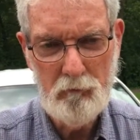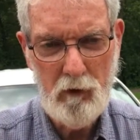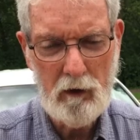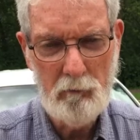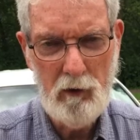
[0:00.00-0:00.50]

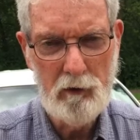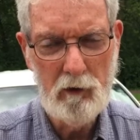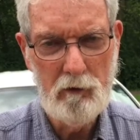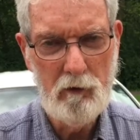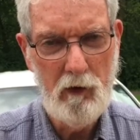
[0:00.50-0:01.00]

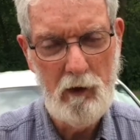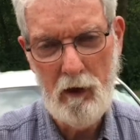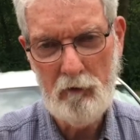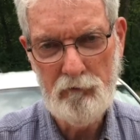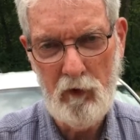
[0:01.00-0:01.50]
recommended in
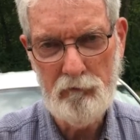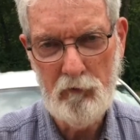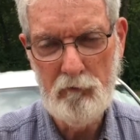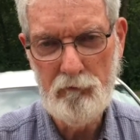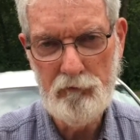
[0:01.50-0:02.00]
excess of